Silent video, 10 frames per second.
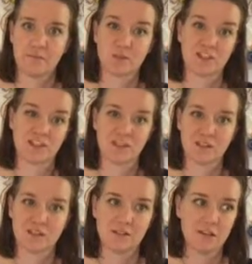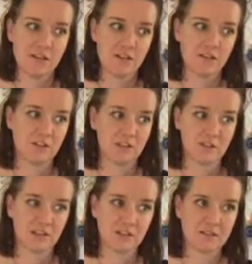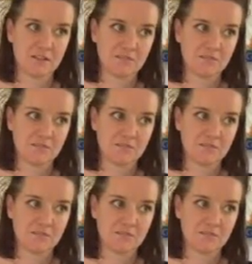was actually, like